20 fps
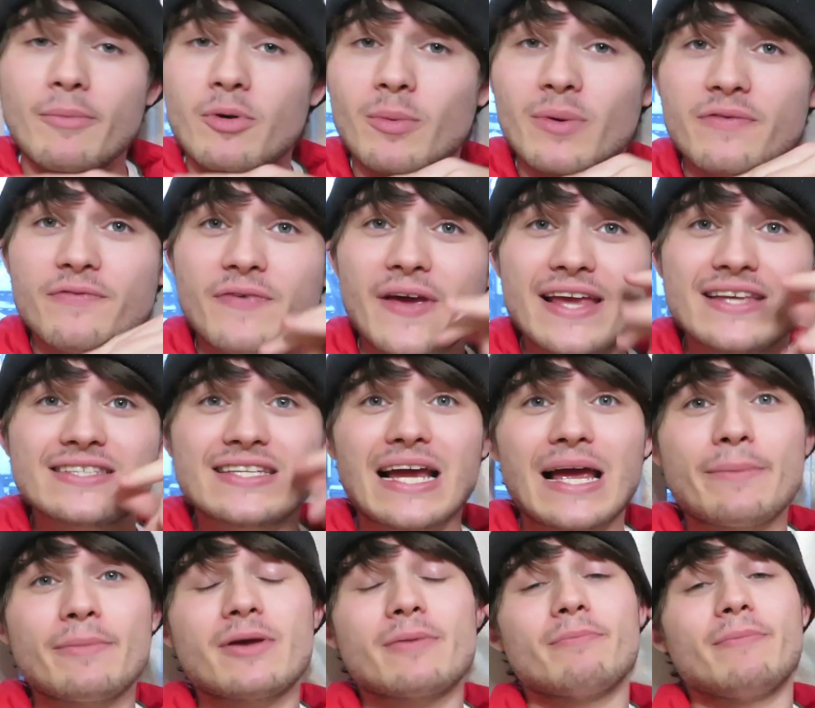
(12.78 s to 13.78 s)
I'm gonna be
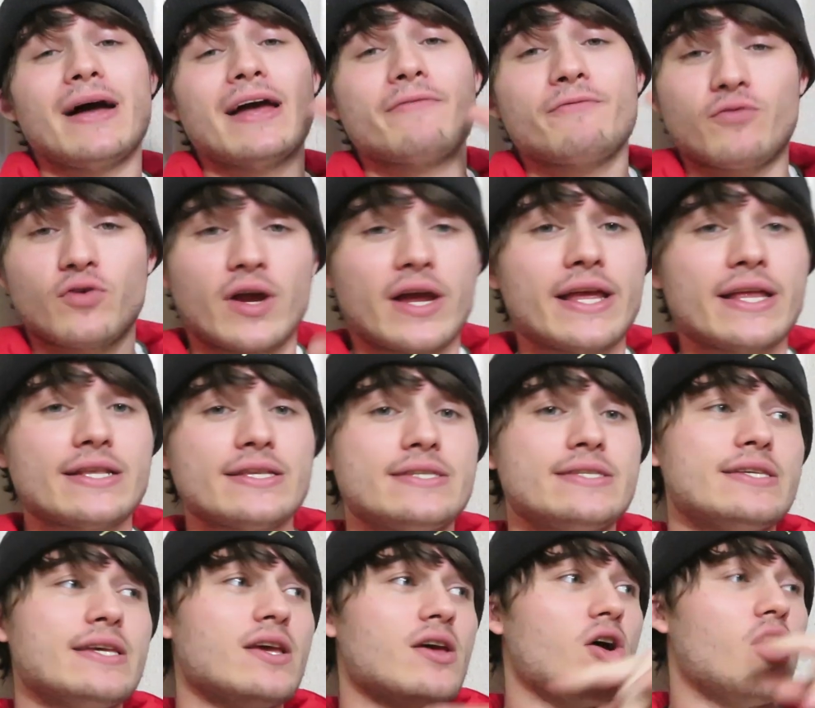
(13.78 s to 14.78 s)
FaceTiming my
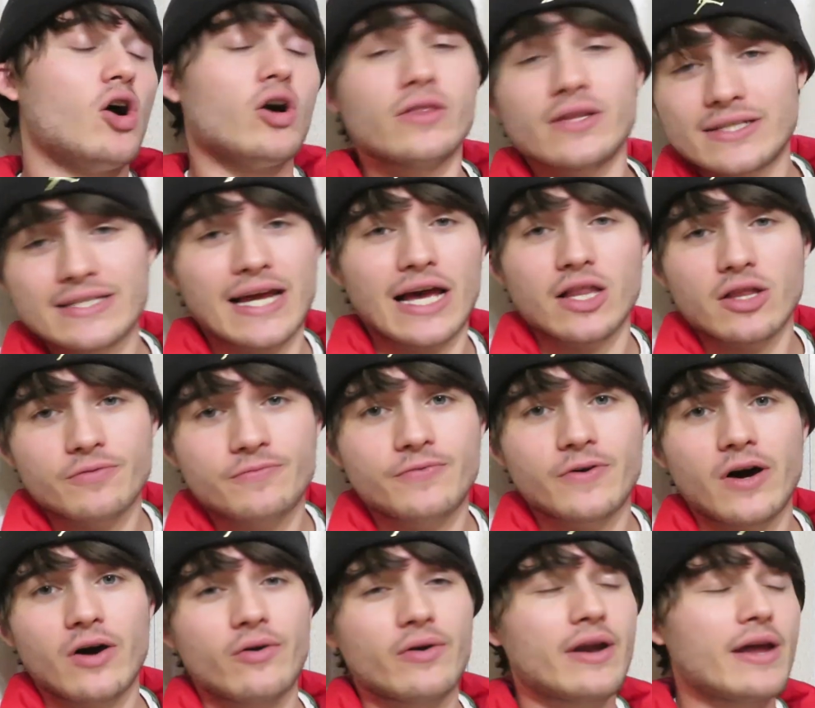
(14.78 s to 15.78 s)
friends on the
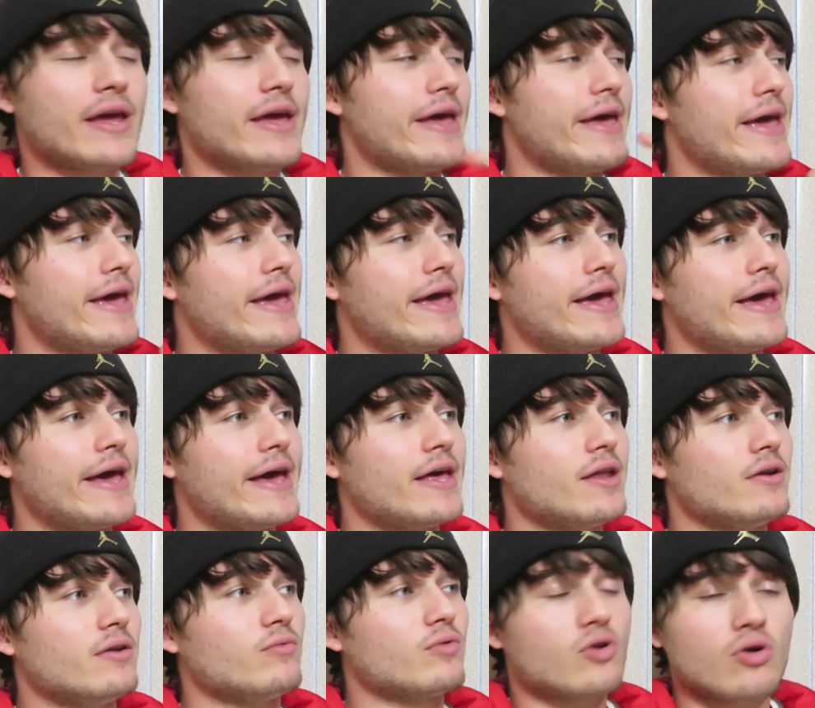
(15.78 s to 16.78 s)
telephone
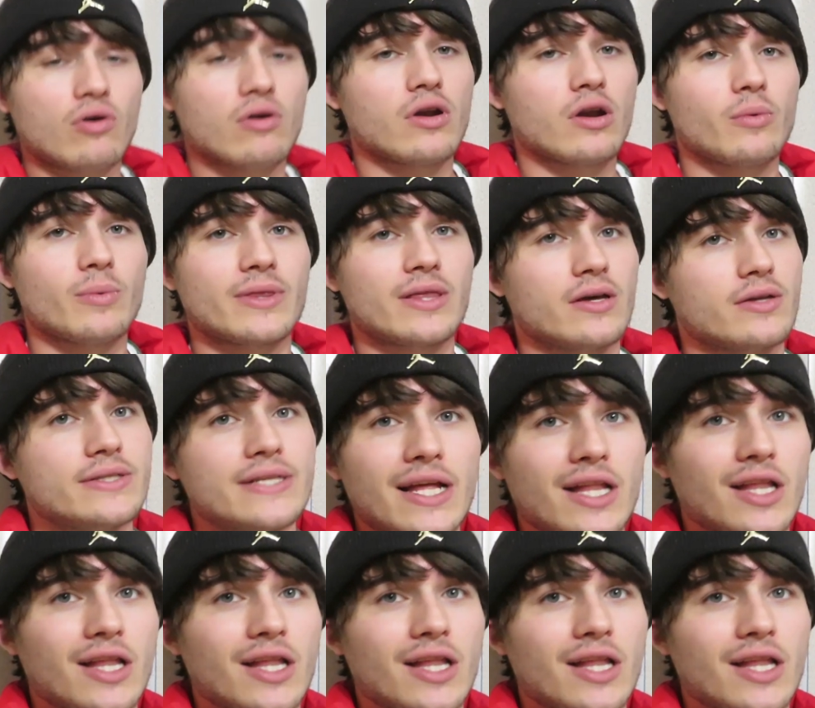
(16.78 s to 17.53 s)
and recording without